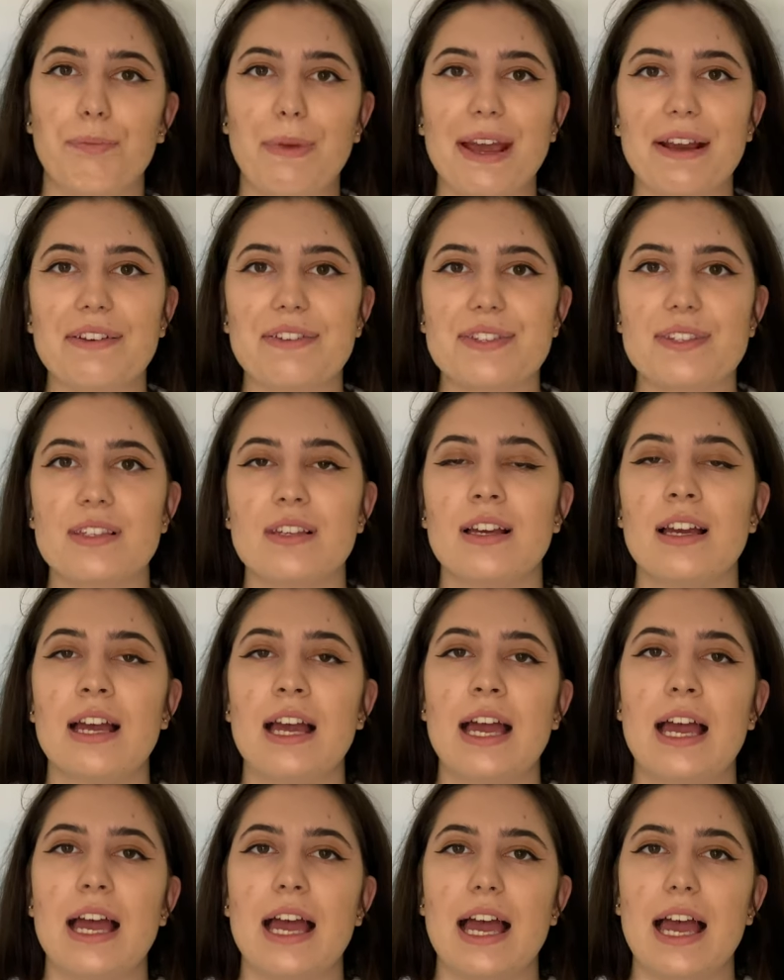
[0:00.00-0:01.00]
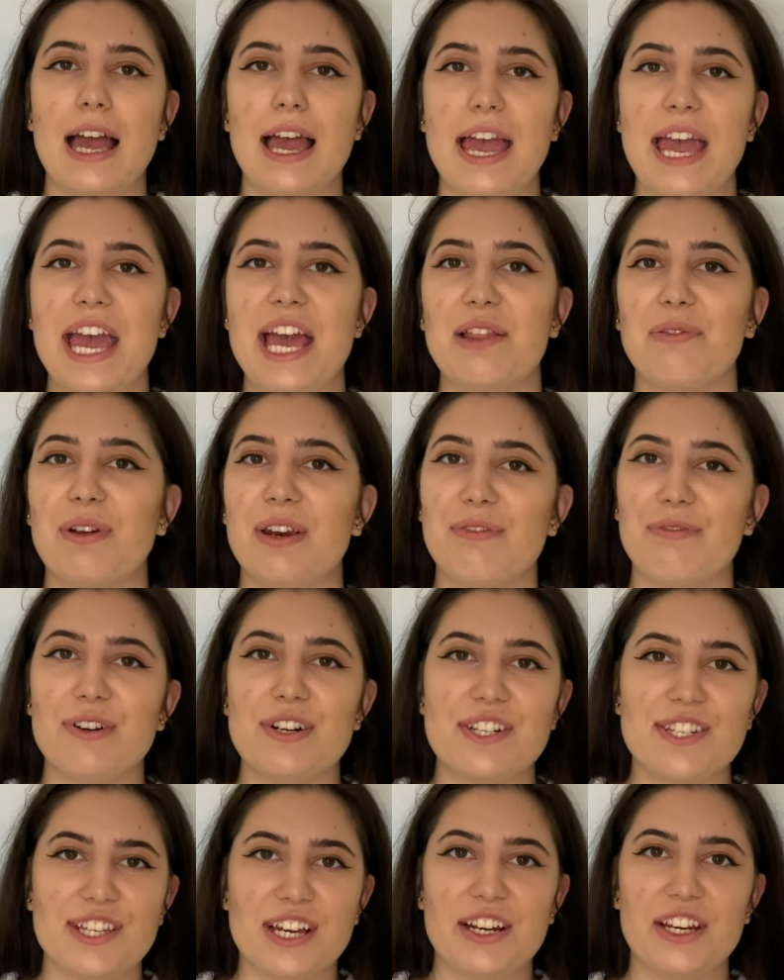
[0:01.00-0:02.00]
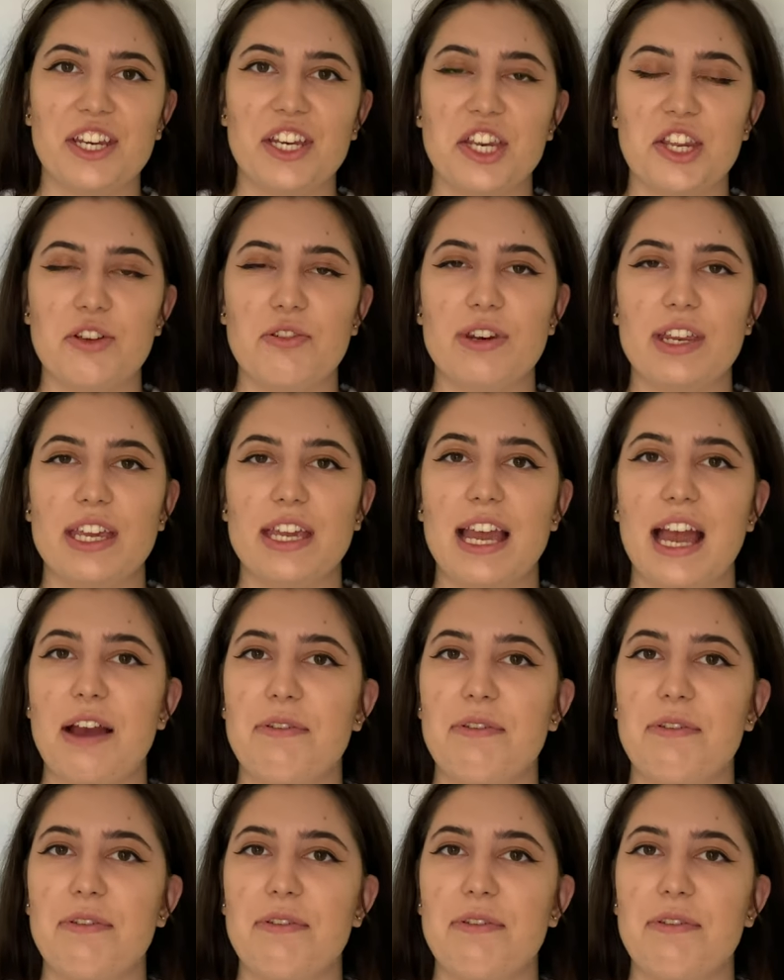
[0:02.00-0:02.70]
Macs. And when I first started uni,